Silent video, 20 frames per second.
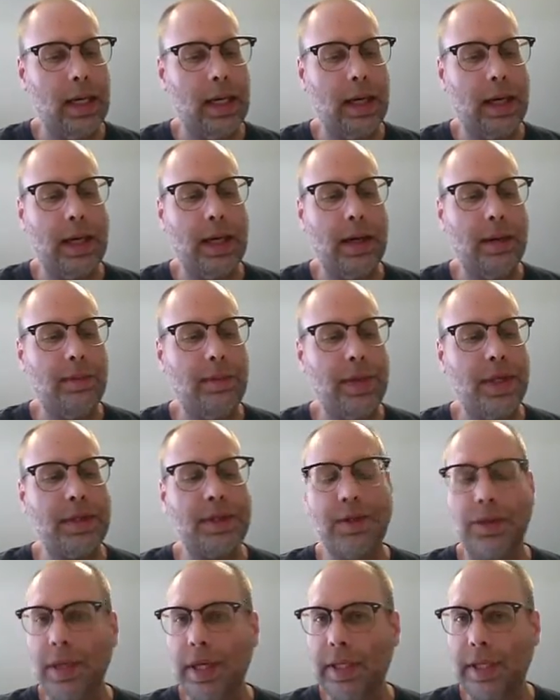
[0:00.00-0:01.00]
The
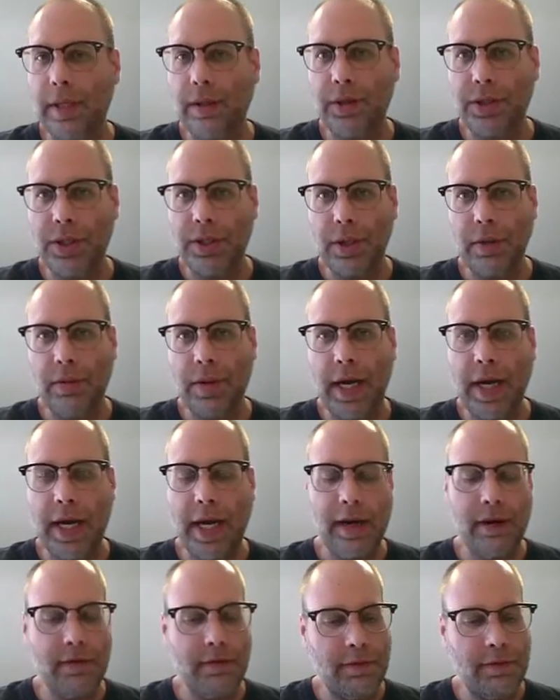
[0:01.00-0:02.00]
storyteller should
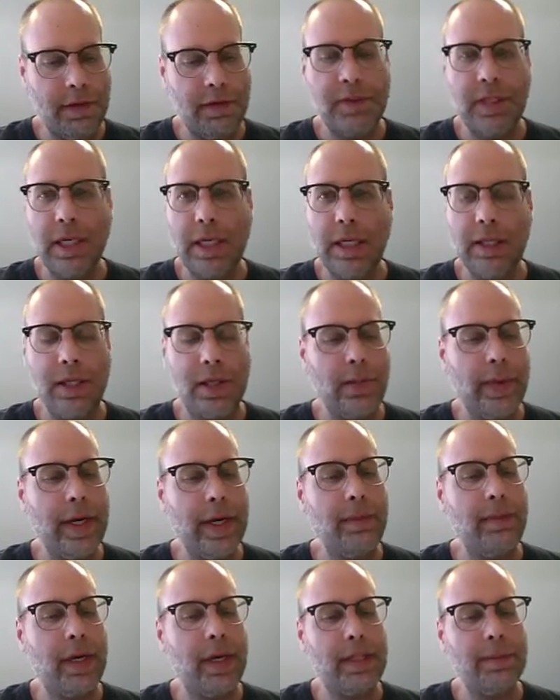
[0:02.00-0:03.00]
arrive 15 to
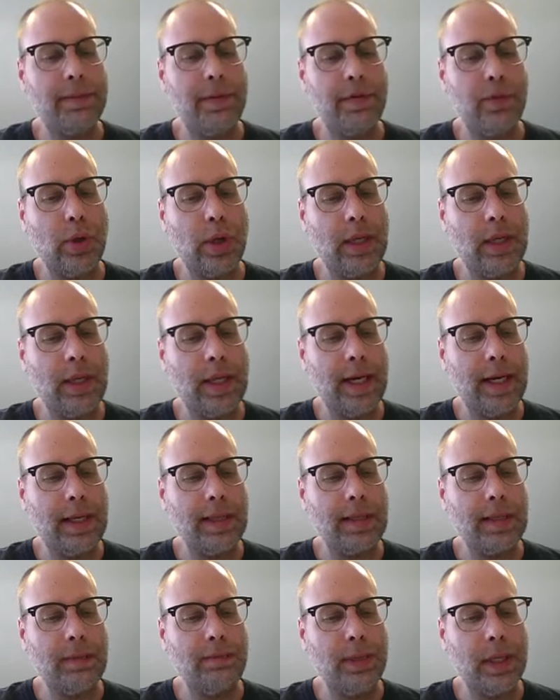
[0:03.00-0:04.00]
20 minutes before
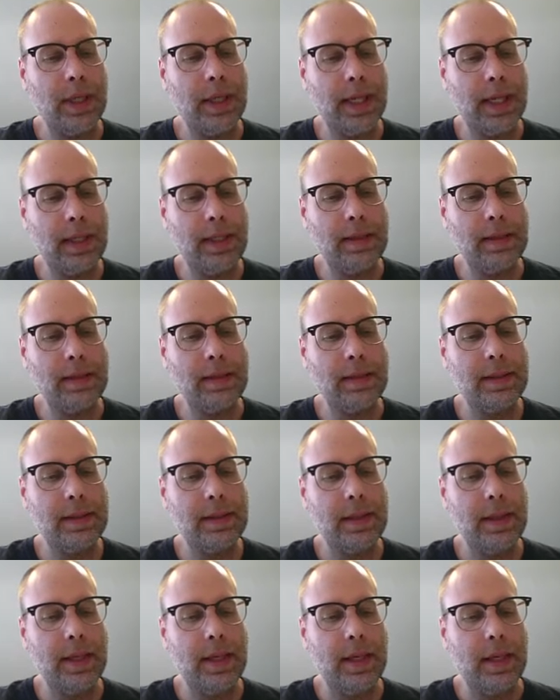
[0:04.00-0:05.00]
class
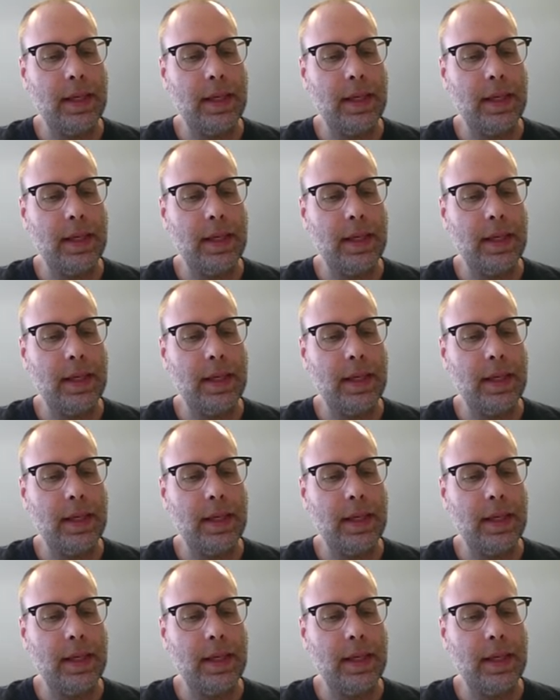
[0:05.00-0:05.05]
begins.